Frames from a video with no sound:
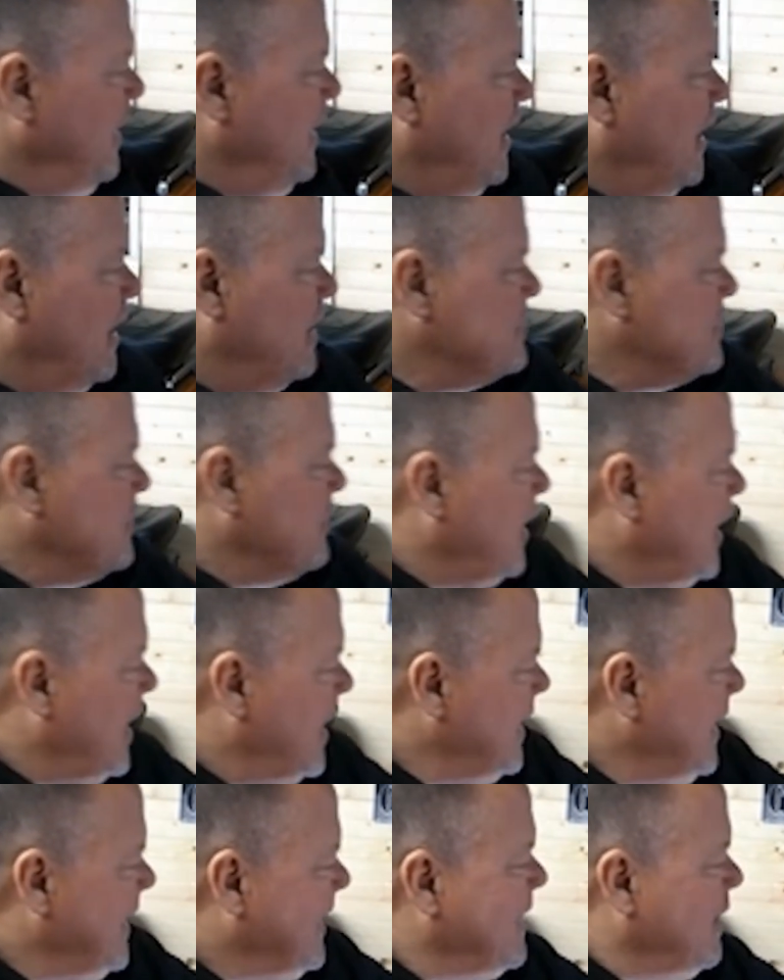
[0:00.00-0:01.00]
I also
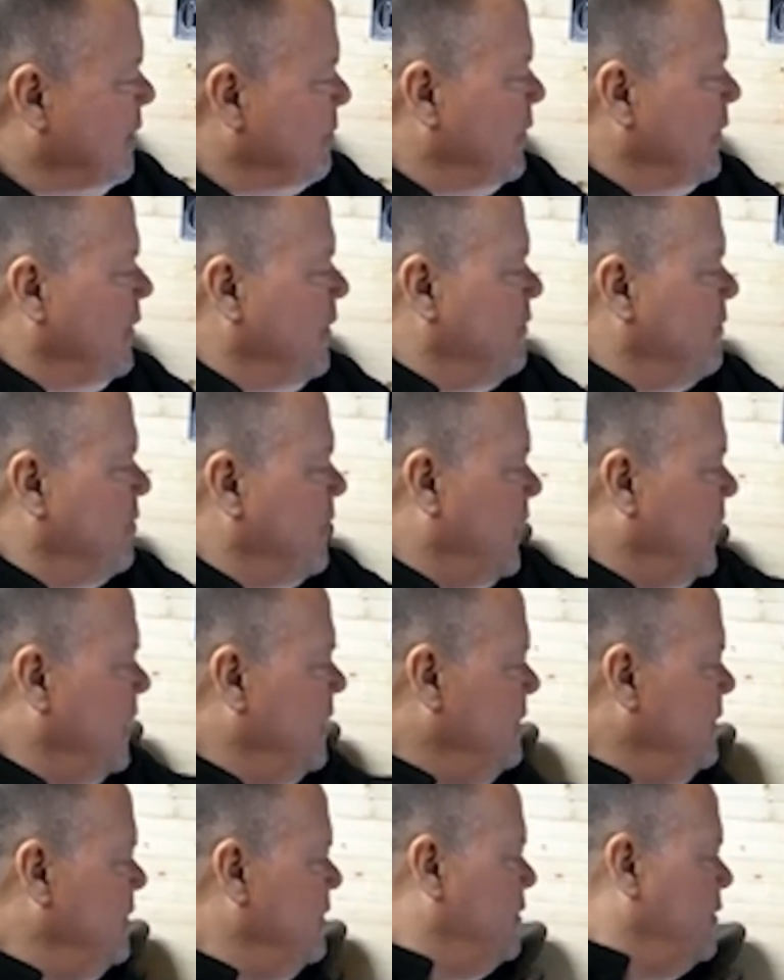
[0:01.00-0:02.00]
got a couple of
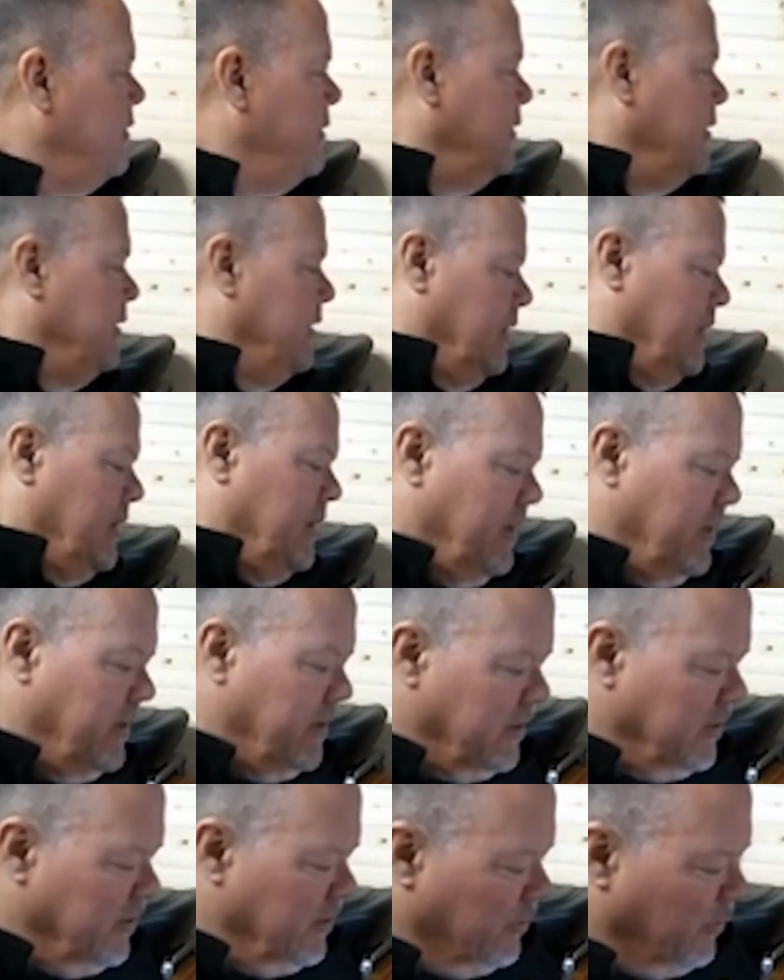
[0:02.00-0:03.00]

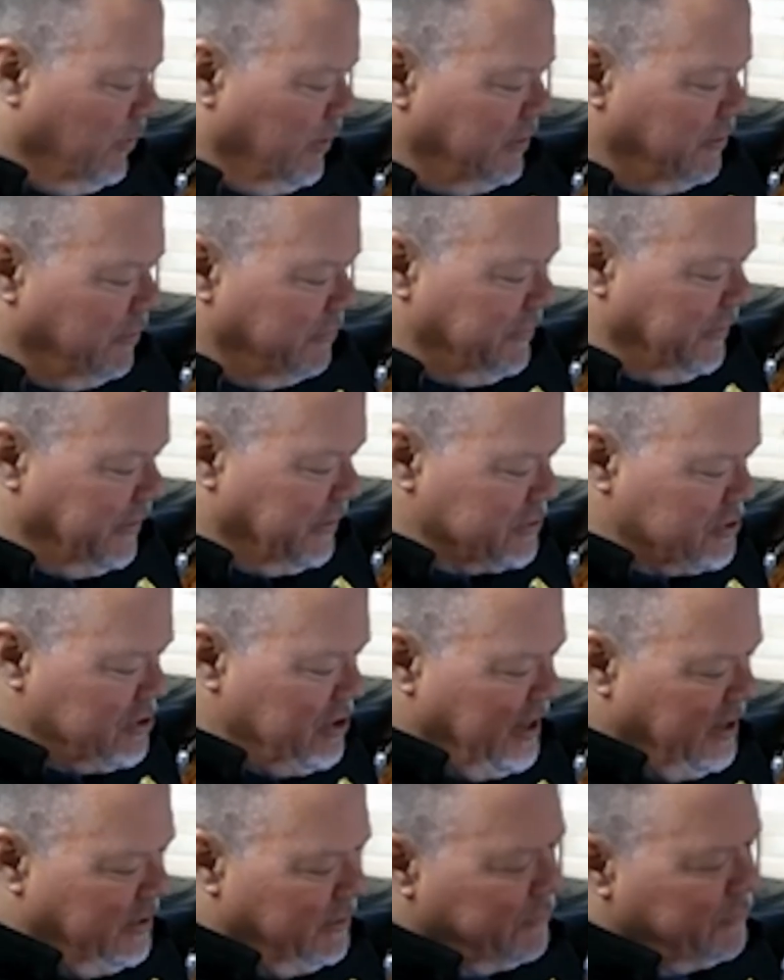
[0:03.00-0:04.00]
window felt
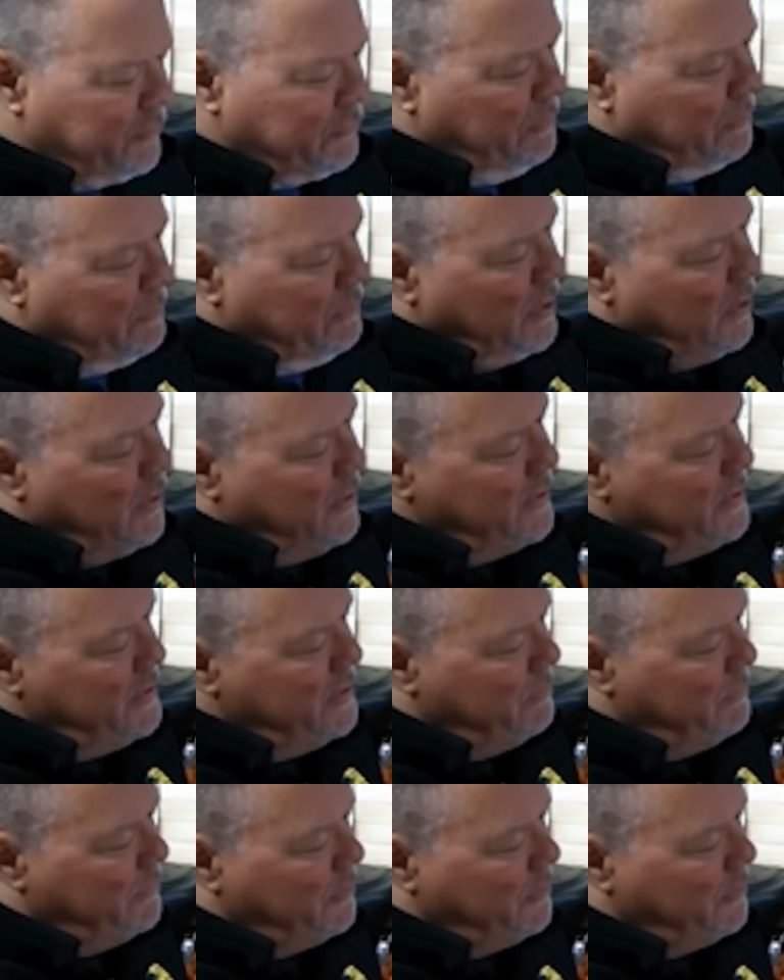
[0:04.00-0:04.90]
channels, part number